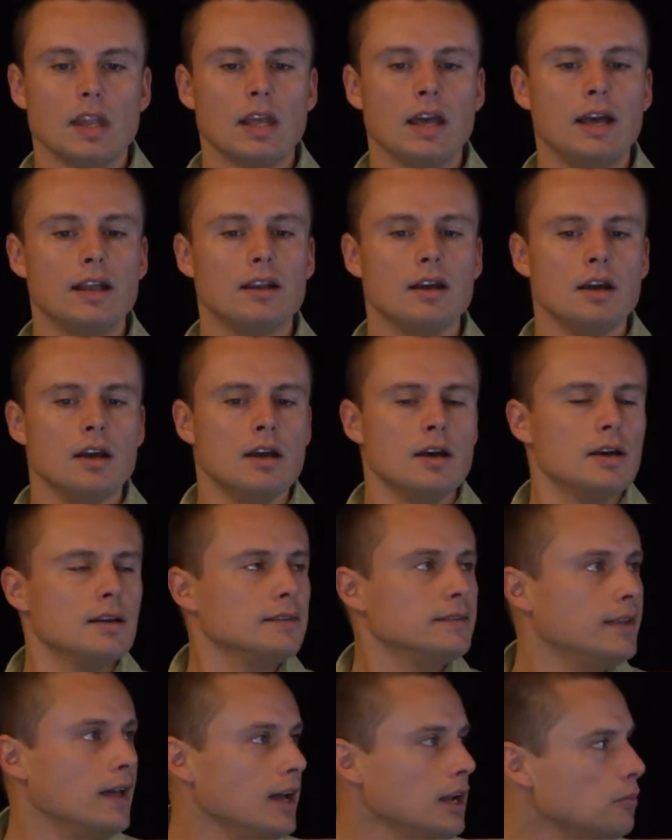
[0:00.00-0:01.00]
And
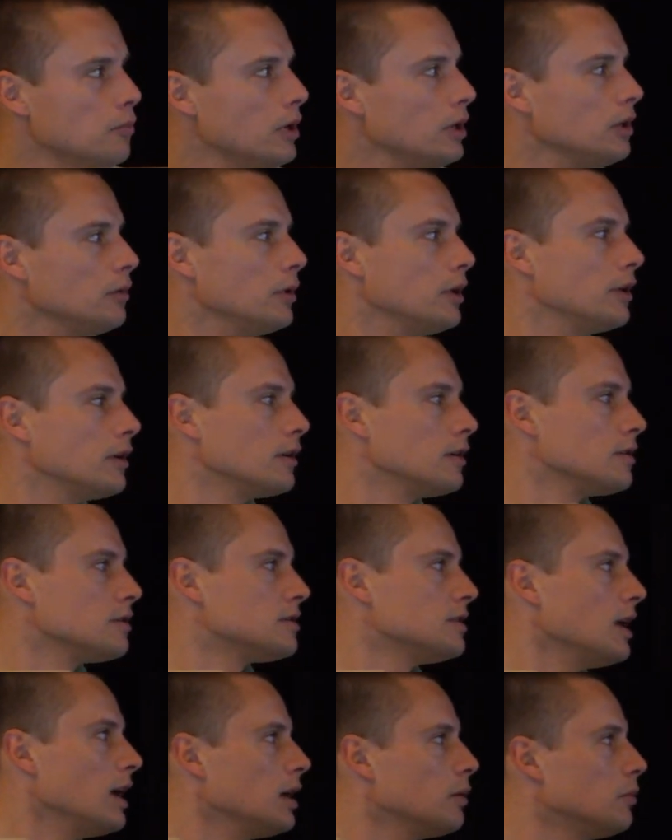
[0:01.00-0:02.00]
10
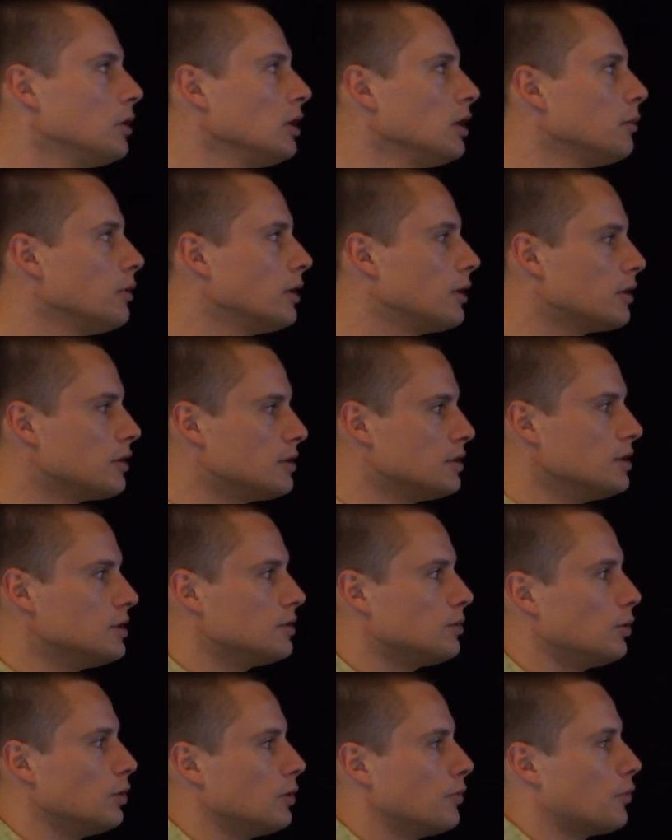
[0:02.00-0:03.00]
millimeters, 9 millimeters, this
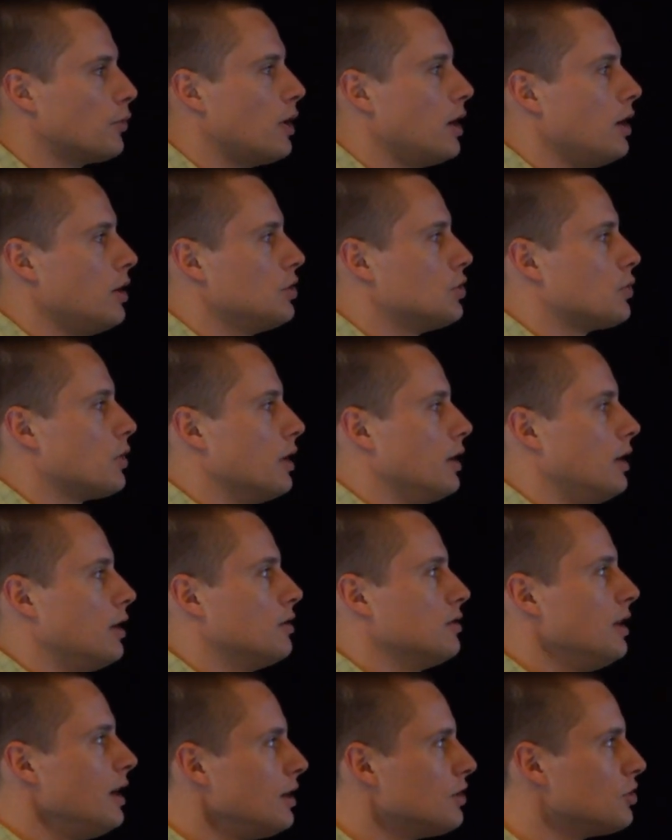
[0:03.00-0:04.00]
sort of range right
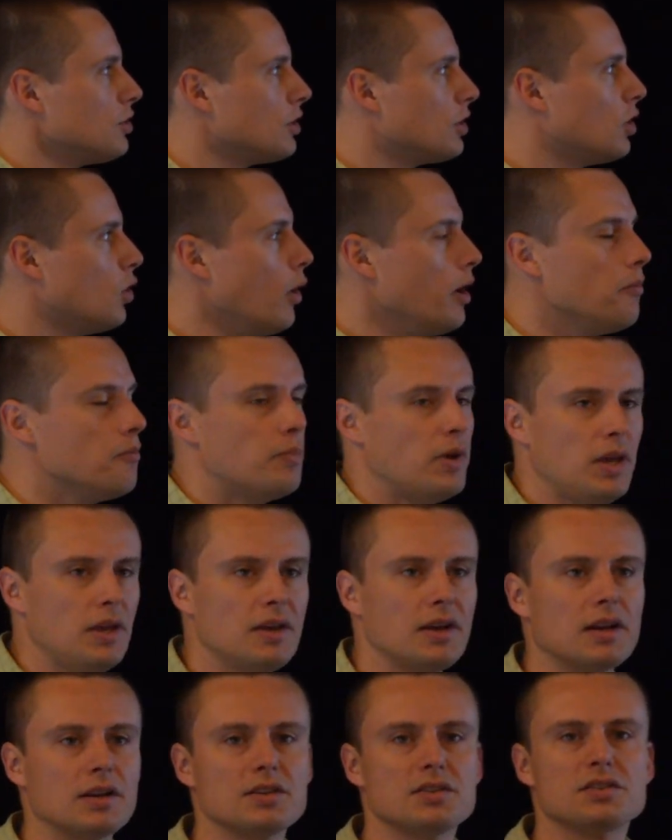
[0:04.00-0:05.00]
here is actually quite
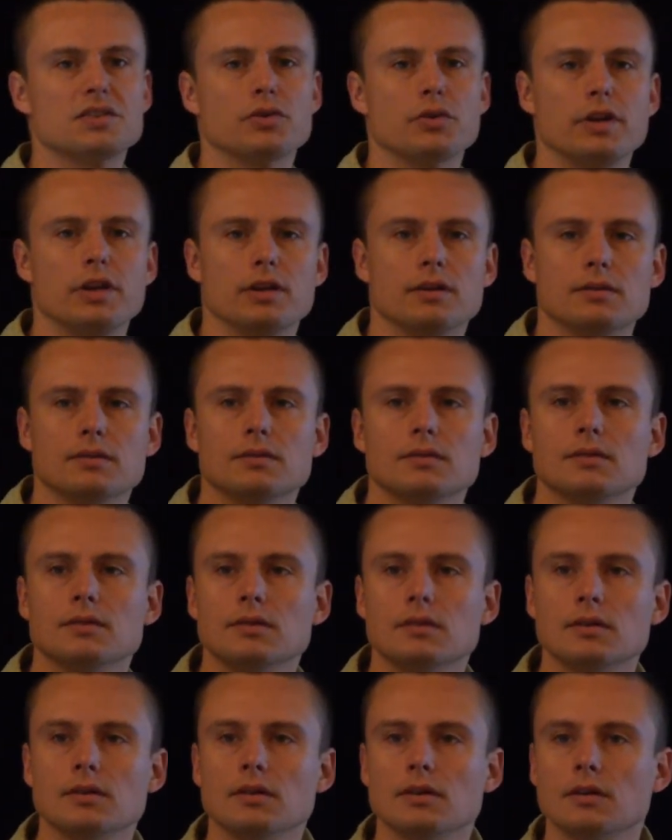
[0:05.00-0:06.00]
big on a screen.
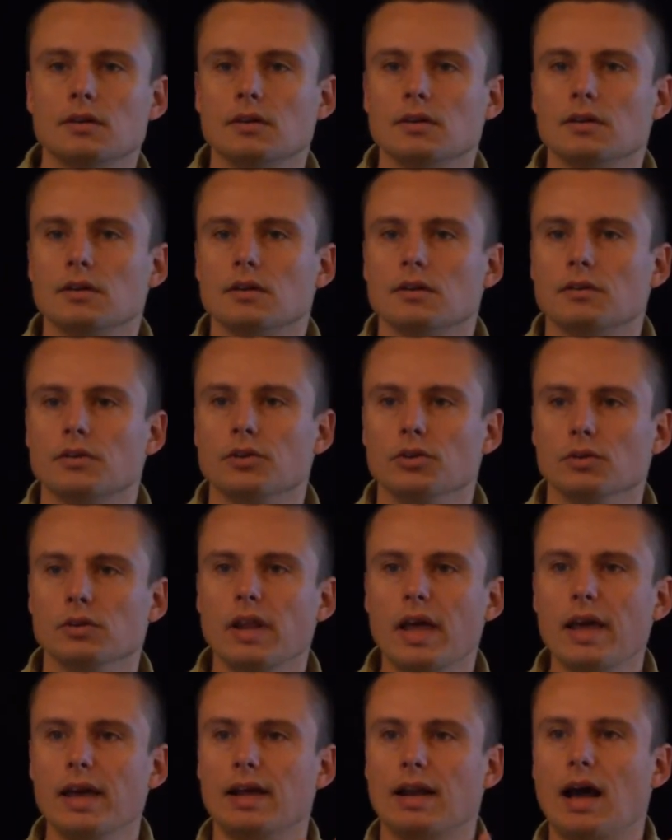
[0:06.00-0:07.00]
When you
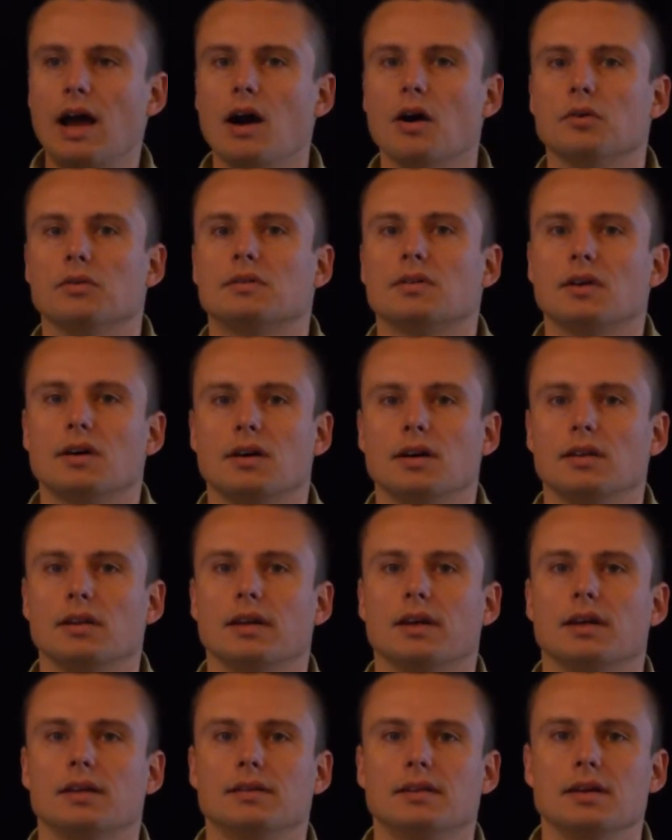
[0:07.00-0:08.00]
lay it out on
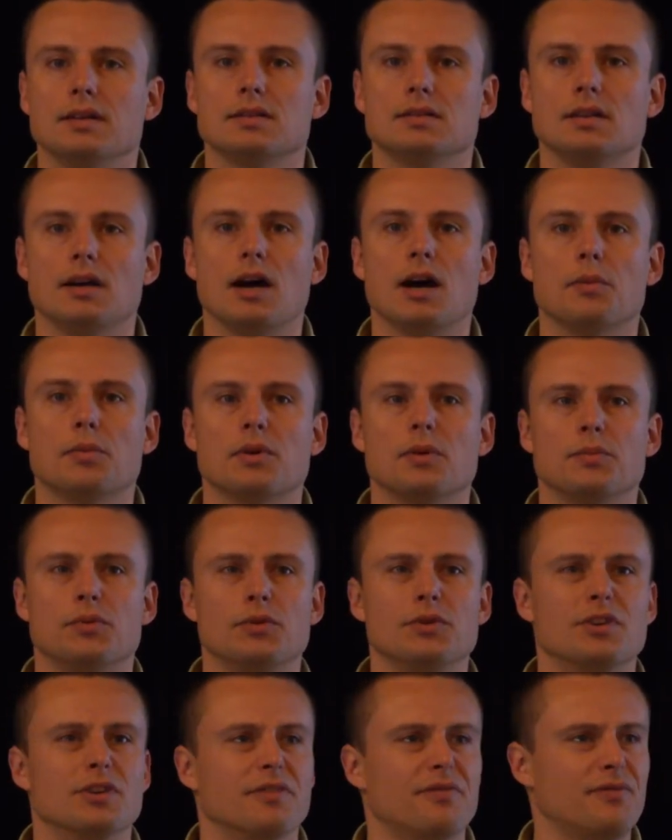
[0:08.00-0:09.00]
like a desktop
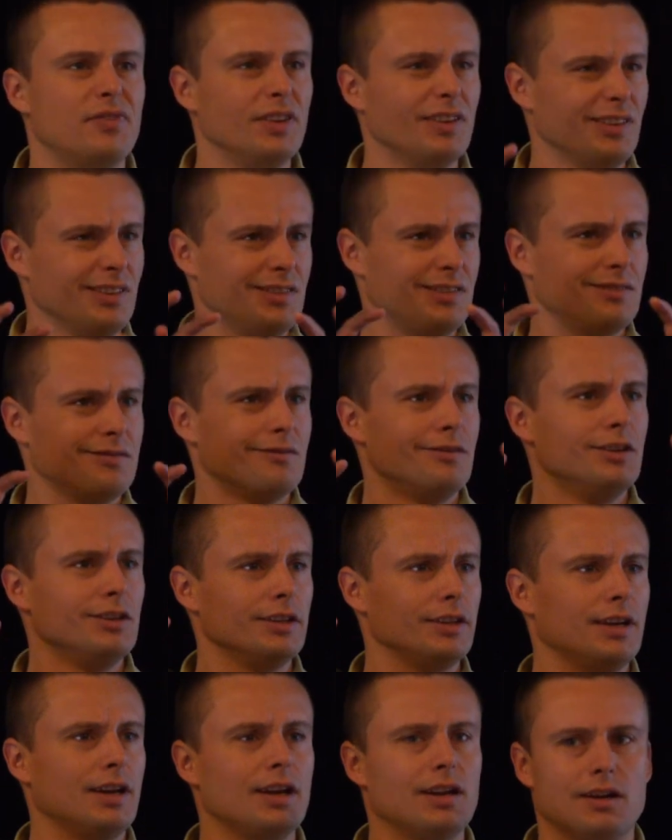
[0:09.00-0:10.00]
computer, it feels
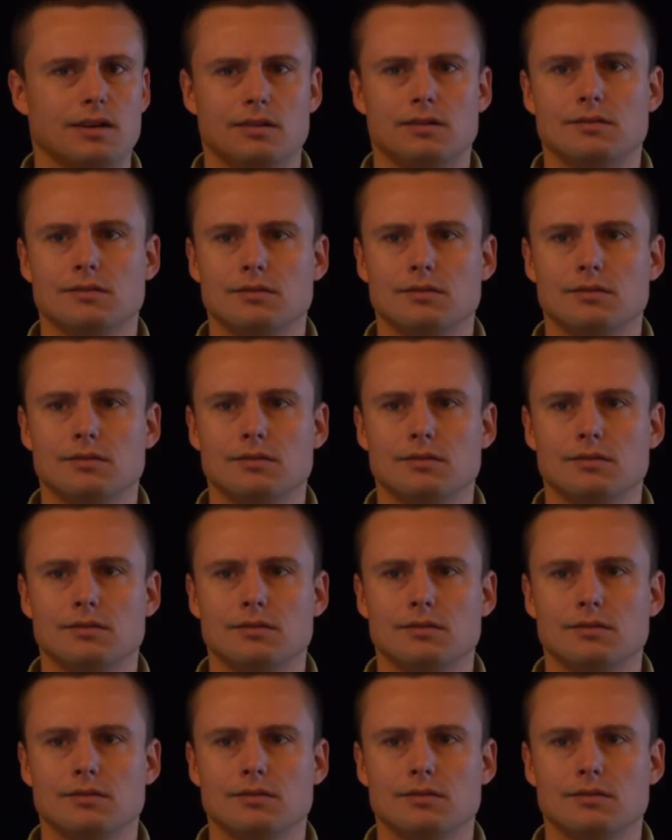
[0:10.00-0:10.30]
really kind of